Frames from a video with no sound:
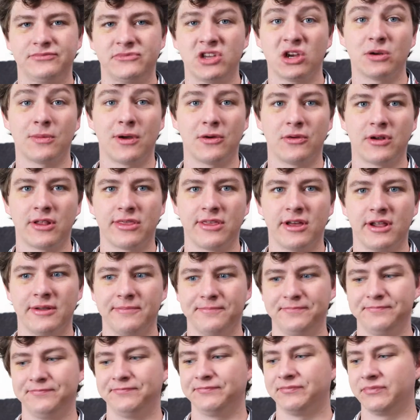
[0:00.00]
what I
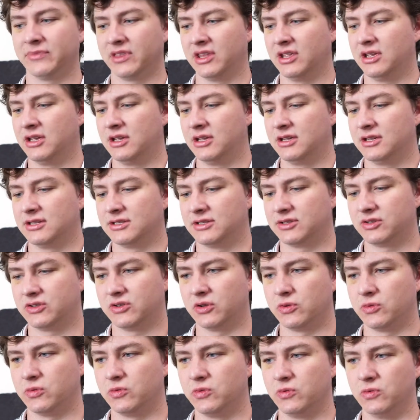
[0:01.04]
thought.
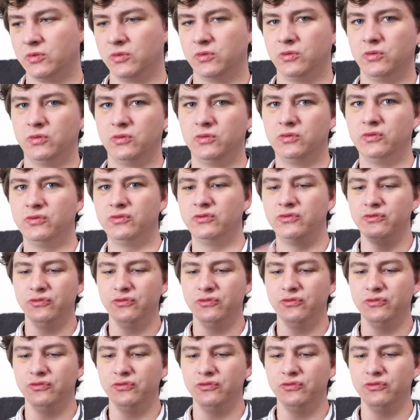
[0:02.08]
So,